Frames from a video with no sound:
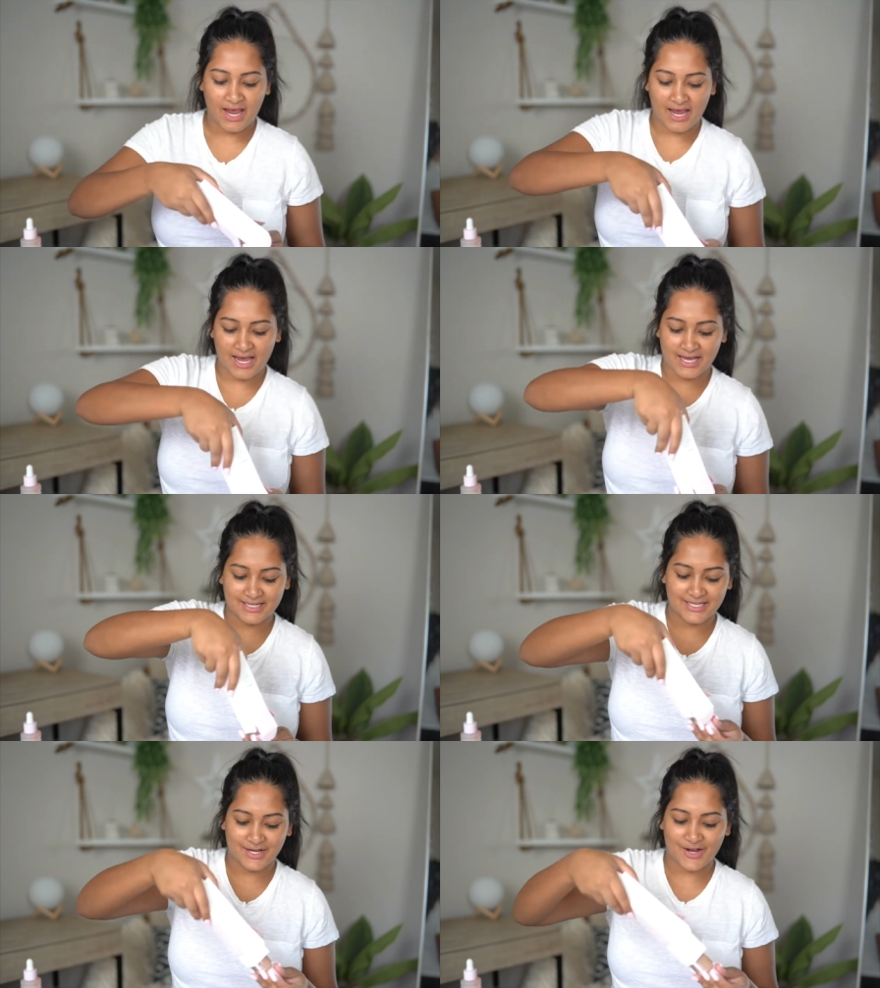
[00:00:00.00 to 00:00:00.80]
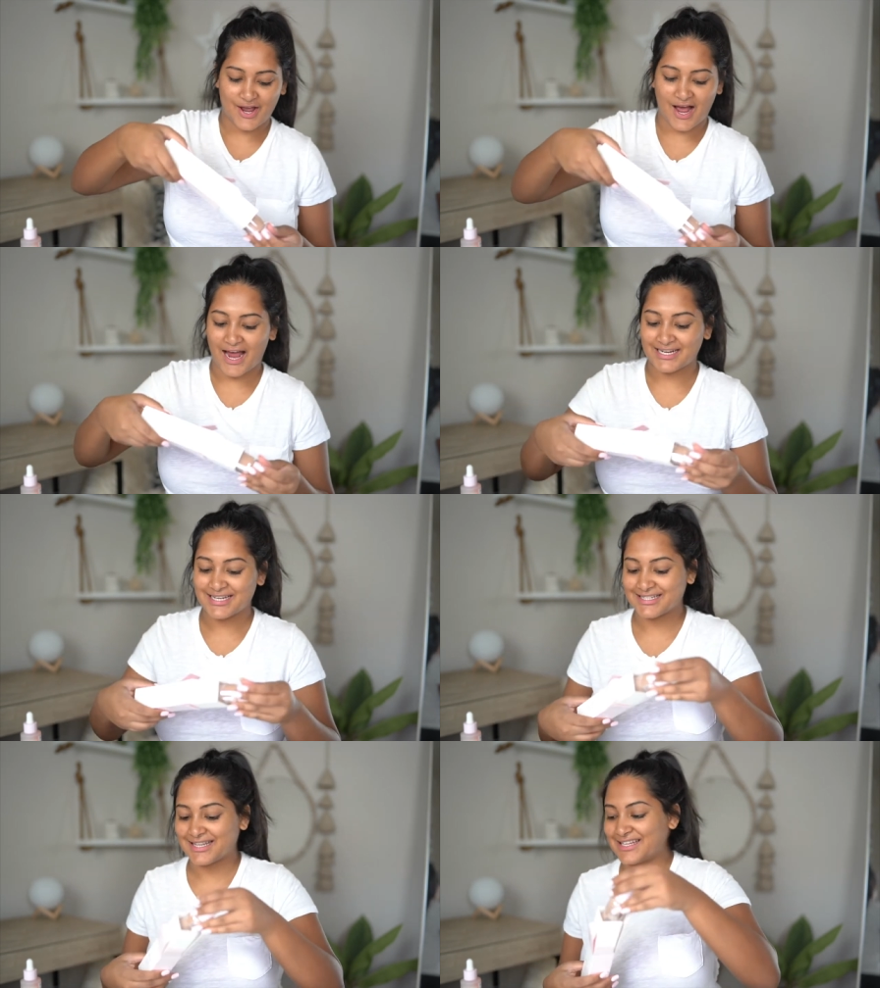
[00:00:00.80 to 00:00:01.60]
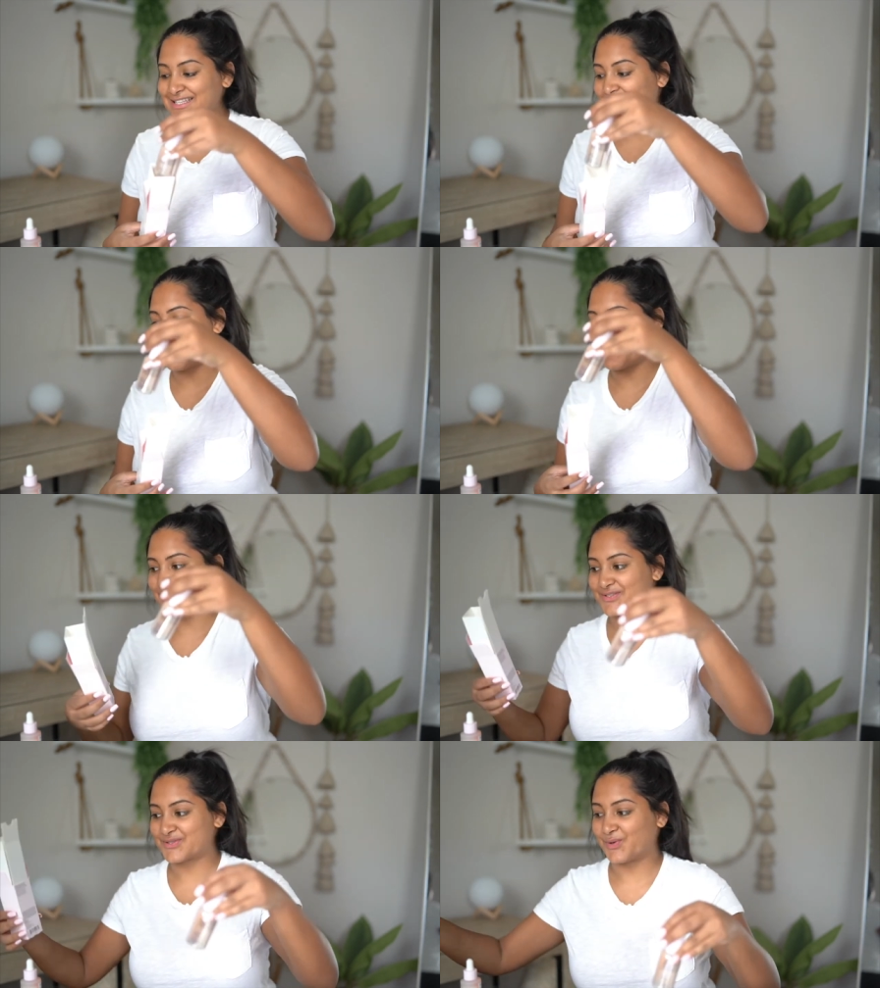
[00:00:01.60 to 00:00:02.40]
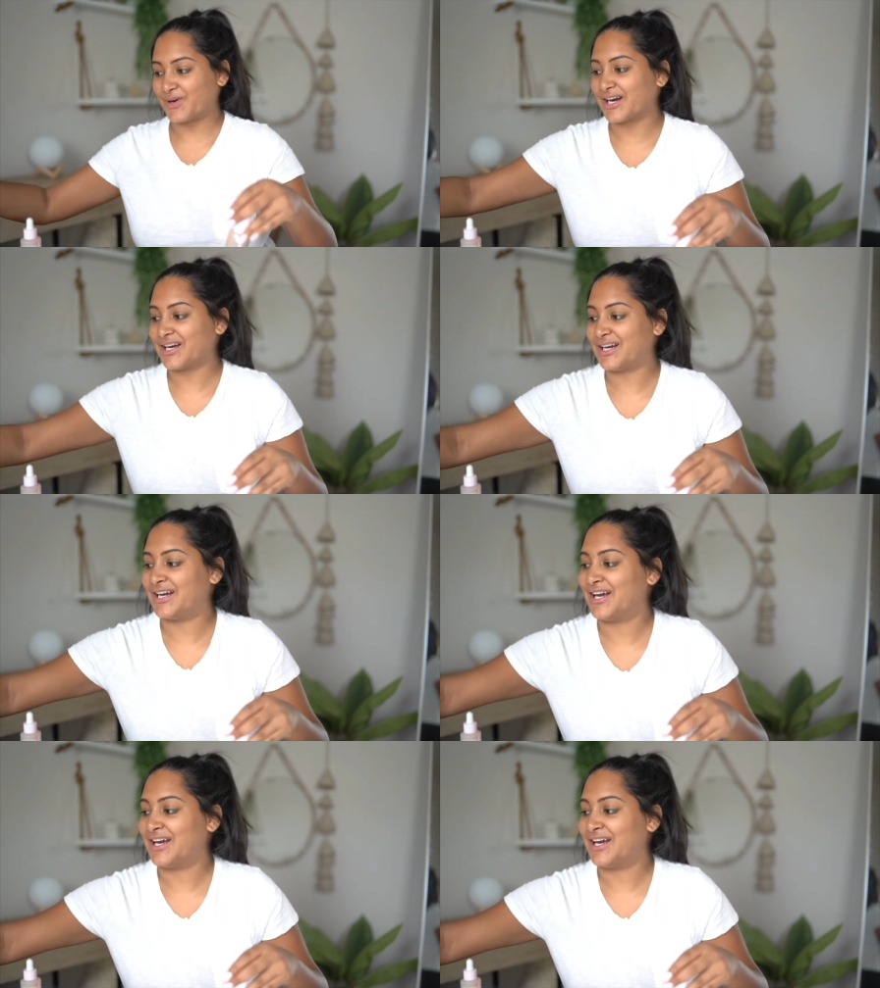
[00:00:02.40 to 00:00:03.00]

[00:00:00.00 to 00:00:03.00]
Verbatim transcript: and I tested this out in the store.